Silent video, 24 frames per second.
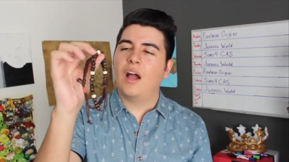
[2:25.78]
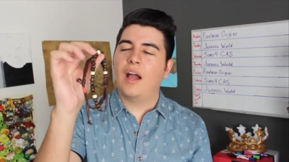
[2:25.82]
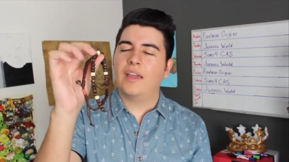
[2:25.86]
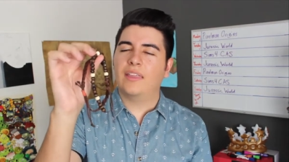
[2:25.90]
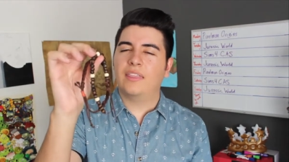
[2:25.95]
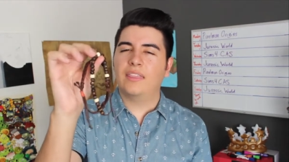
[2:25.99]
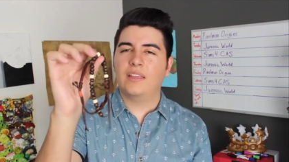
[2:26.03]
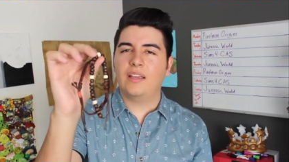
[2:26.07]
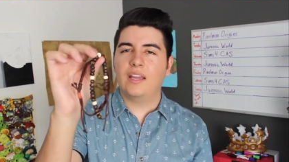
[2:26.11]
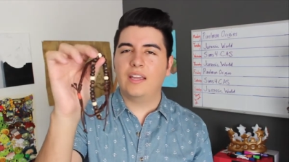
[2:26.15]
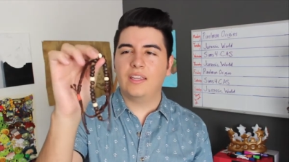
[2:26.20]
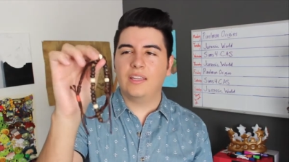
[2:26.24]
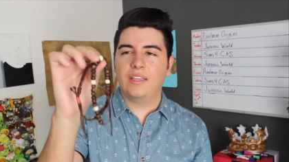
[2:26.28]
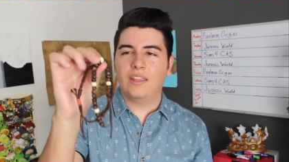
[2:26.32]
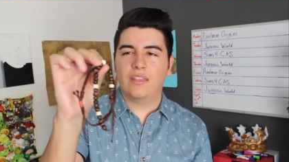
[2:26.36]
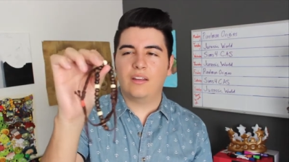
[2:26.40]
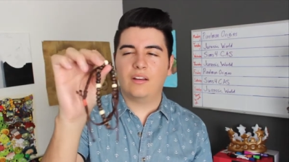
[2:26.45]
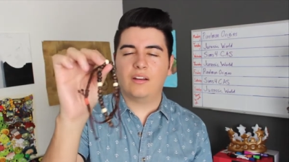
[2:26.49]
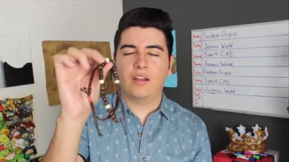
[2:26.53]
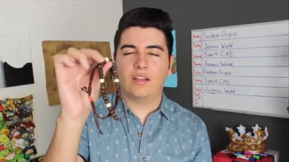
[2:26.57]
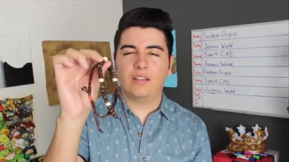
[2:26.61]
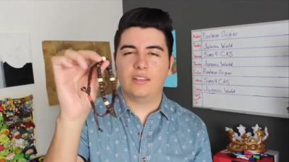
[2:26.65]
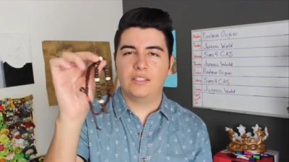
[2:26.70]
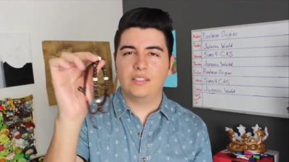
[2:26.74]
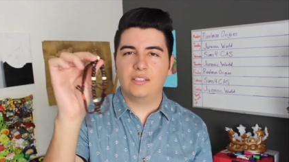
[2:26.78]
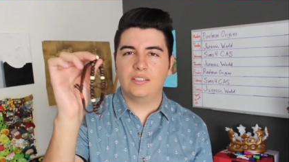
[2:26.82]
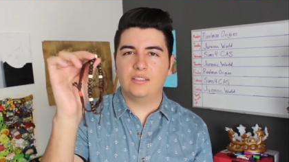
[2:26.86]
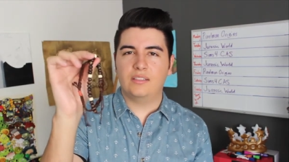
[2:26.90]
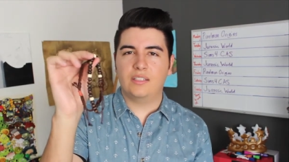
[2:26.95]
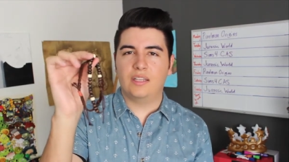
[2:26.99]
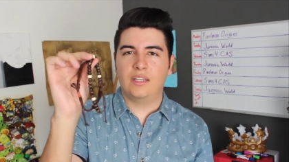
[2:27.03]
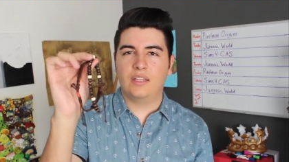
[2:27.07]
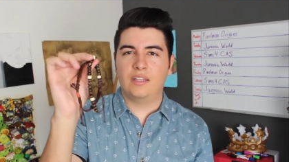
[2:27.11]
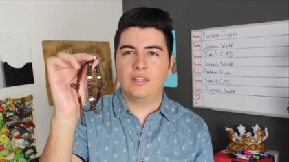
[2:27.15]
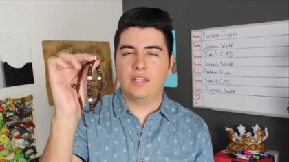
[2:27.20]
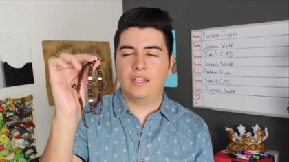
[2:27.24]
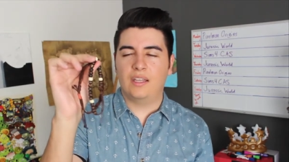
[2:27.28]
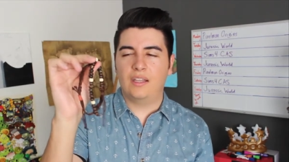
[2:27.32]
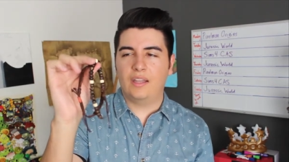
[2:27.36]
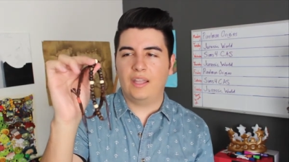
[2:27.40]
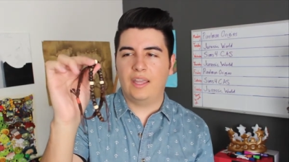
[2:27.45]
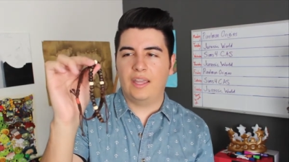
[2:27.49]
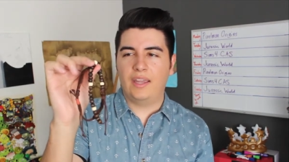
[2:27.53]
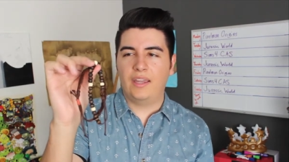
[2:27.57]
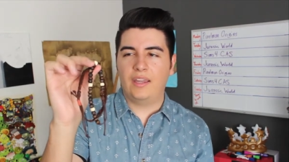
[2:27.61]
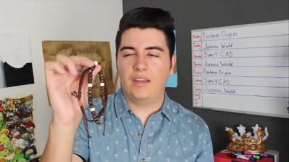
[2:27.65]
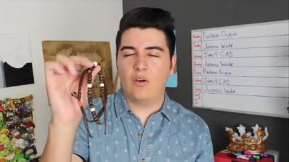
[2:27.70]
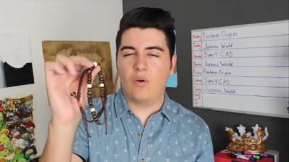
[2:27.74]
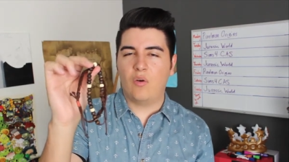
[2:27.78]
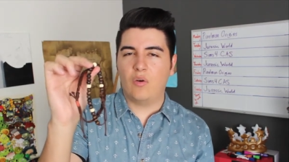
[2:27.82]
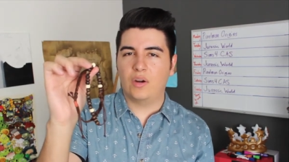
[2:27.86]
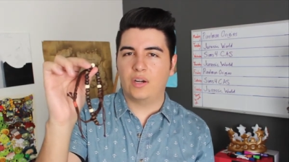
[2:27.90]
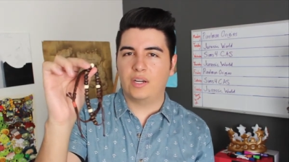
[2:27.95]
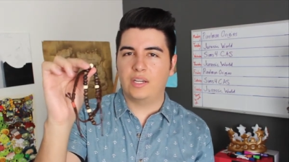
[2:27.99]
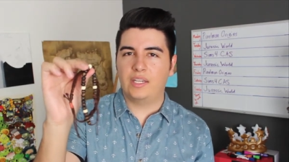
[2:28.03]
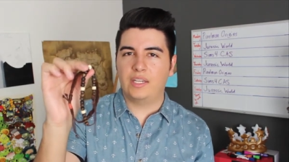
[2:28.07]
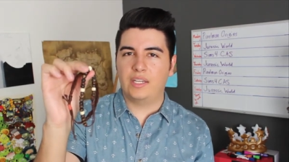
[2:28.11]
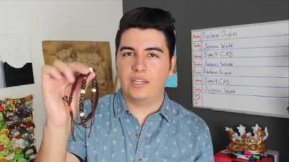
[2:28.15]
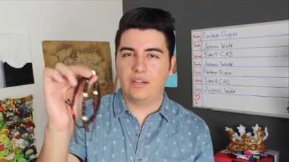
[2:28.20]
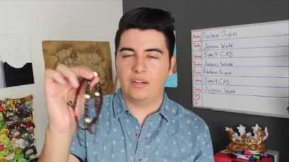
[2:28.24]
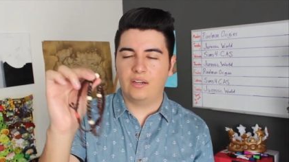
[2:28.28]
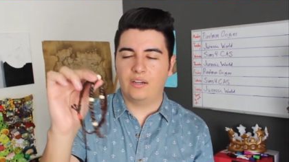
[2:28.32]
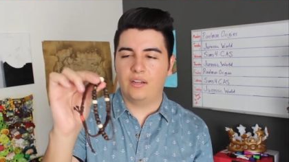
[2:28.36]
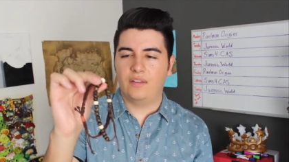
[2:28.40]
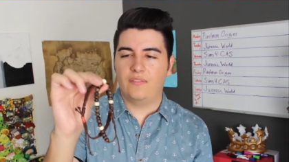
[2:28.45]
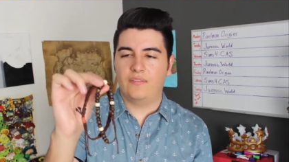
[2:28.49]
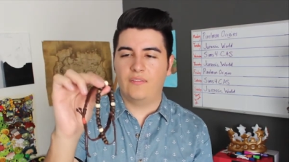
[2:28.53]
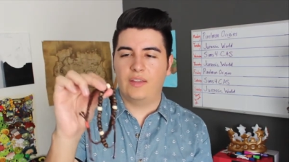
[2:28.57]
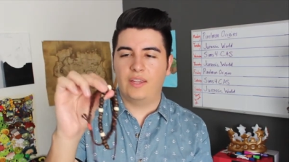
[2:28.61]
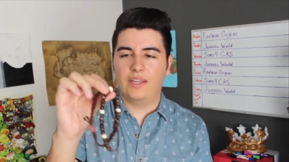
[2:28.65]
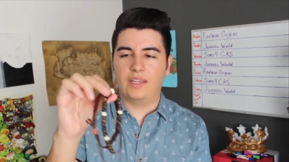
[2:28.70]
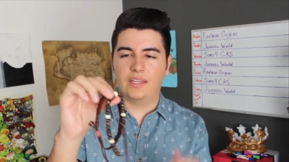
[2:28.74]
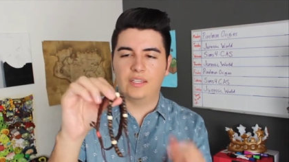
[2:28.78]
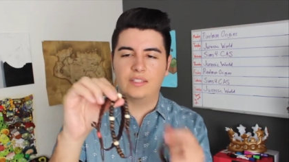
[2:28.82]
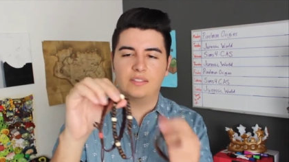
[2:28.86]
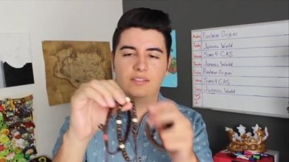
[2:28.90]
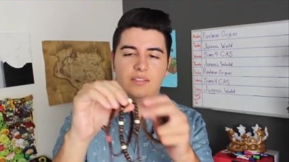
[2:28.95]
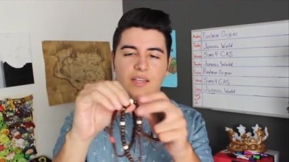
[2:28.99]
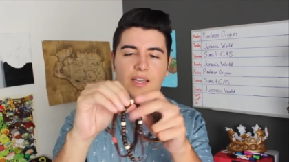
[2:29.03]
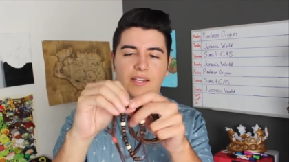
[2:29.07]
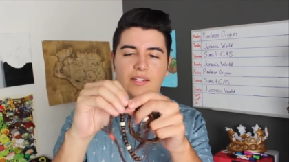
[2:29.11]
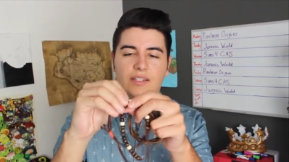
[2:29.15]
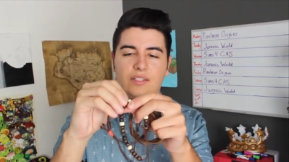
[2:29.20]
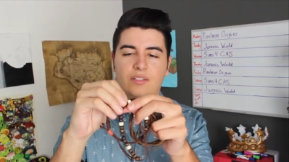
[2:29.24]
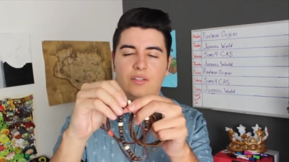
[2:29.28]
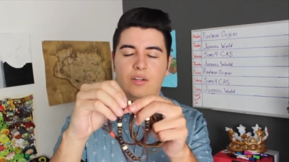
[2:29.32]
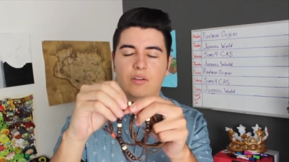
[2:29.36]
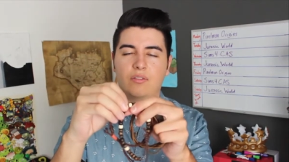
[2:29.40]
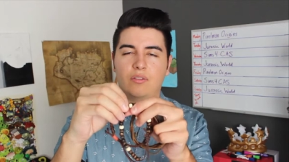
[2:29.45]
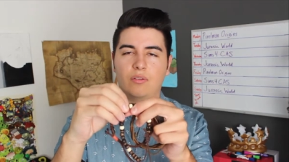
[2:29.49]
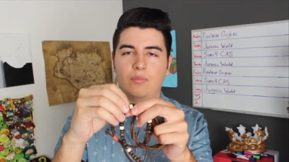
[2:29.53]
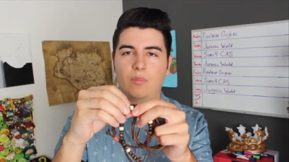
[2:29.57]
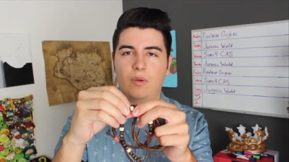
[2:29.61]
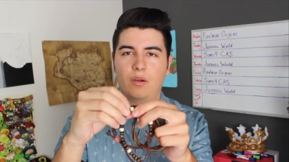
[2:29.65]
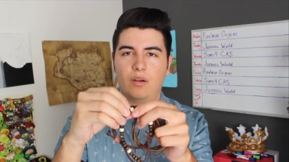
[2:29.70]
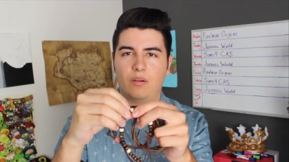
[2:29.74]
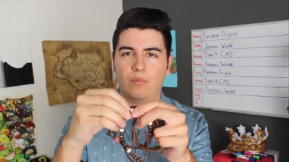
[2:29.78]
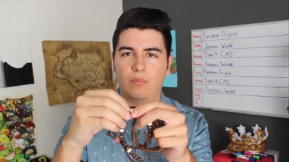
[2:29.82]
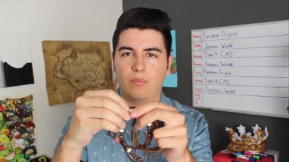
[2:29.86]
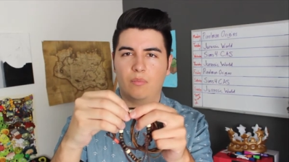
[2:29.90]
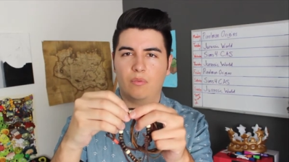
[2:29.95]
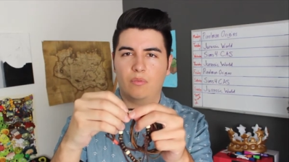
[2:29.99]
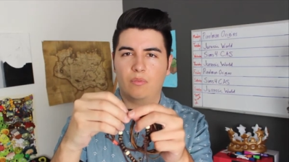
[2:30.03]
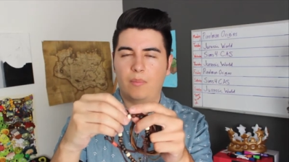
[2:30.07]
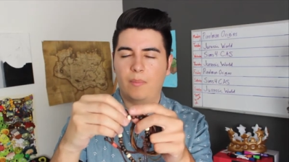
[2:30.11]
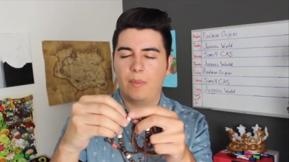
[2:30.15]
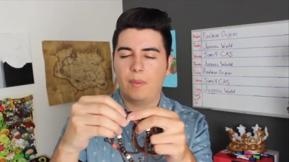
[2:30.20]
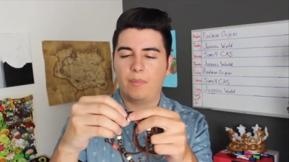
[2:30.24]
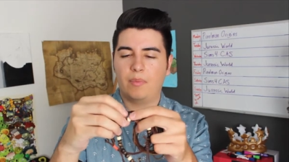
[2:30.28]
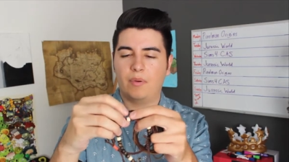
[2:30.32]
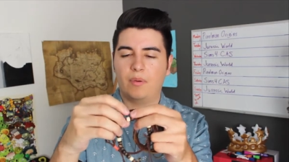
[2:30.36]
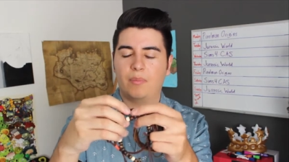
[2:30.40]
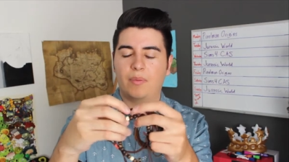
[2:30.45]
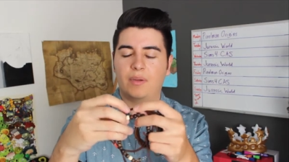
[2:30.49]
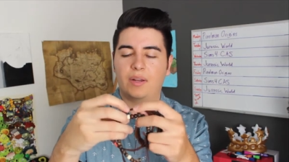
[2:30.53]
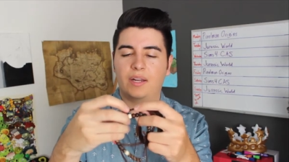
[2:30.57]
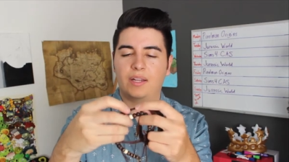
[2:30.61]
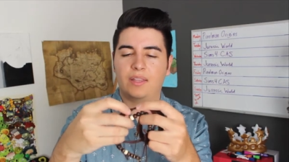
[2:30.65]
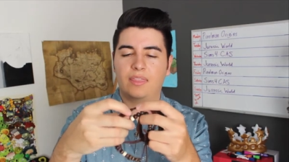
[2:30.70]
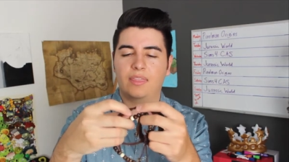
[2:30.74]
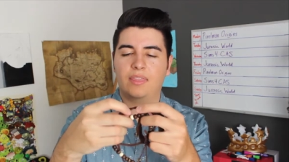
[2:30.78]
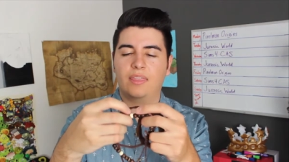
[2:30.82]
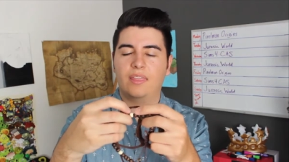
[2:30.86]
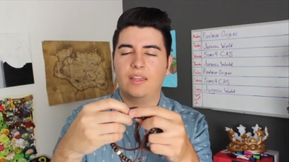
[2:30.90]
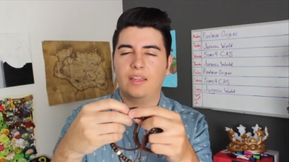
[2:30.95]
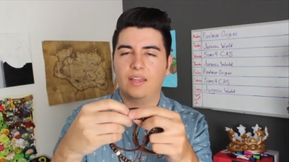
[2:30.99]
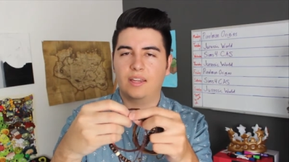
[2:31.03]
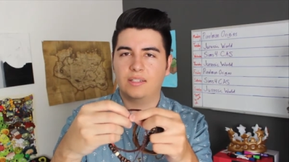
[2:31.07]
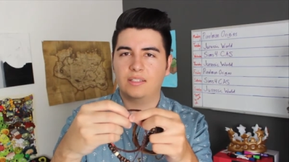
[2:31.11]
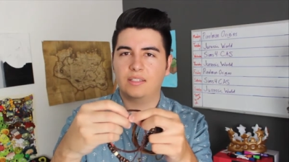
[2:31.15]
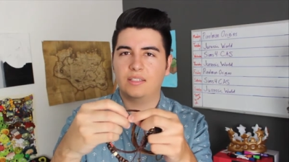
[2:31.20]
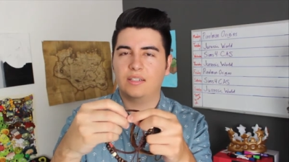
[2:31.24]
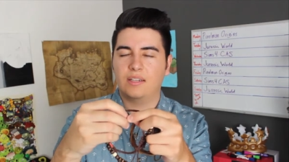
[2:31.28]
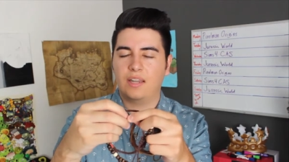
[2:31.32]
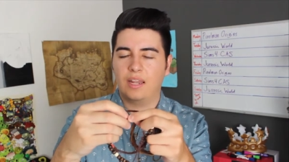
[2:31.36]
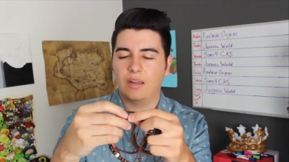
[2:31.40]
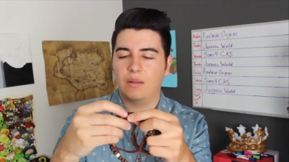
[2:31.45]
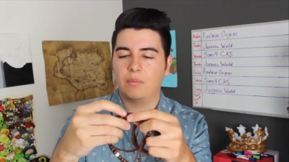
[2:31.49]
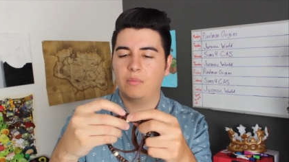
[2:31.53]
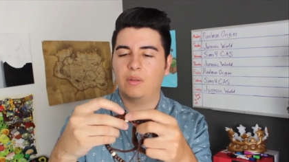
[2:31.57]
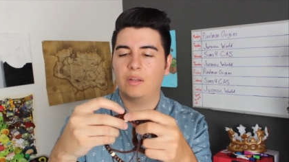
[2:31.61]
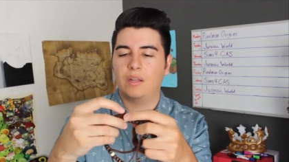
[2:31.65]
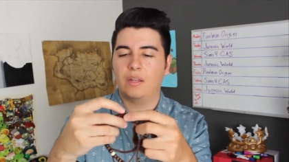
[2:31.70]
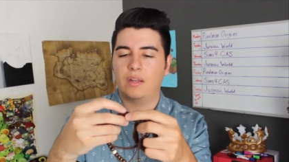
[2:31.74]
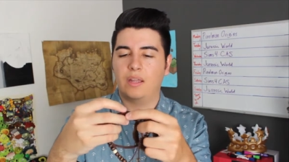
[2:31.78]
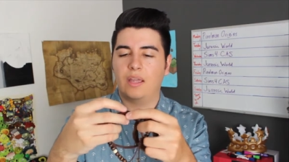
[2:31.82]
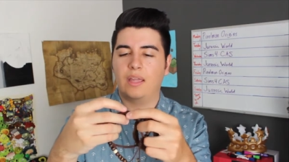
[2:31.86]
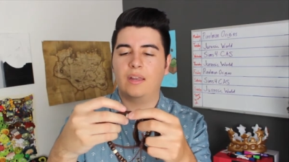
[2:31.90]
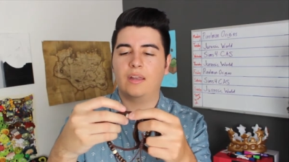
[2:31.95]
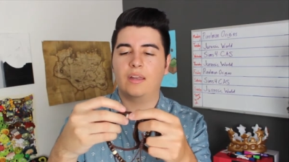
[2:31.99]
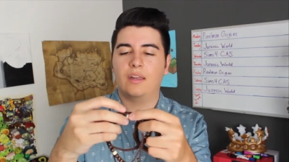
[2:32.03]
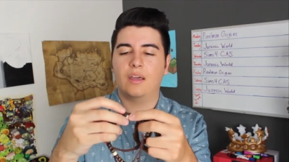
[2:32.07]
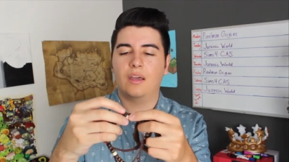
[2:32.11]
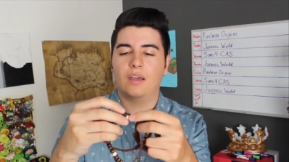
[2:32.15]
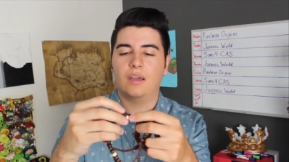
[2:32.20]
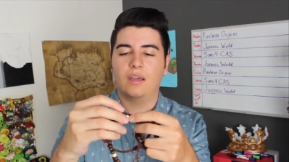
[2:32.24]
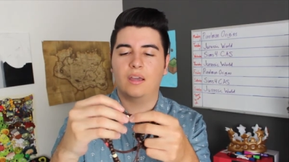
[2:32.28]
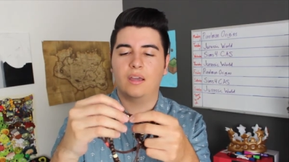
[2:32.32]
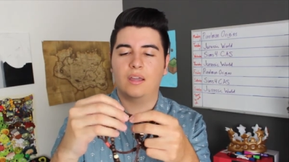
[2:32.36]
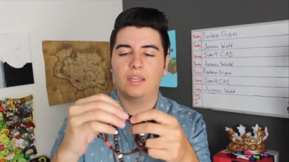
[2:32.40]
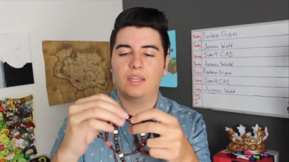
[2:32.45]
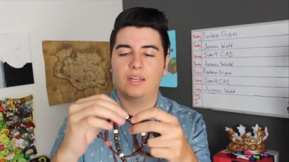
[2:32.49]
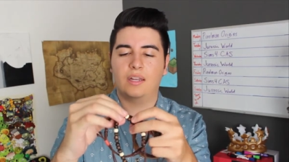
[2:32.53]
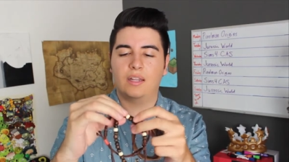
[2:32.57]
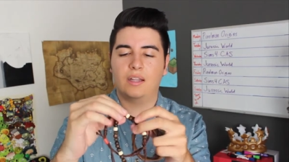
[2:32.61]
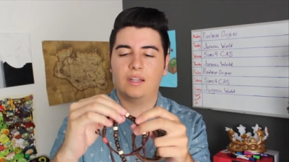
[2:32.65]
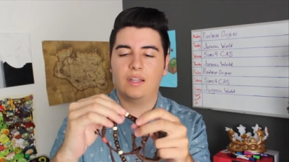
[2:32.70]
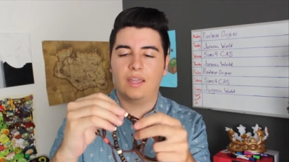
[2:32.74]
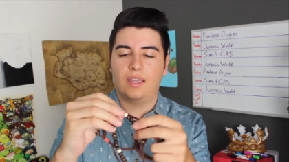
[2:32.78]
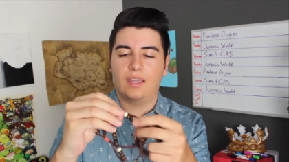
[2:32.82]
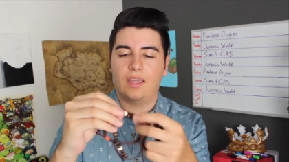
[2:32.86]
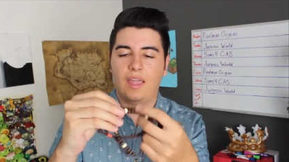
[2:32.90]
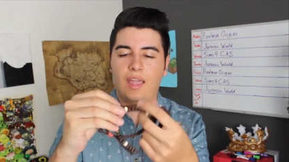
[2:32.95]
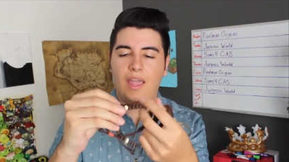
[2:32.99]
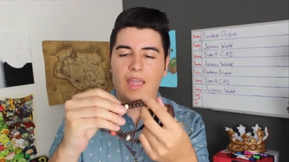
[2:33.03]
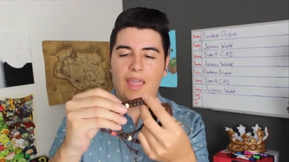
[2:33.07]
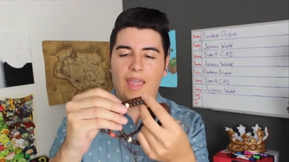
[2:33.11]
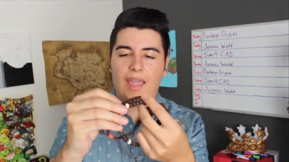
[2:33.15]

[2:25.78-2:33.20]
I think I either got these in LA or here in Vegas. I don't rem remember, but I think I did get them in, in, uh, in LA.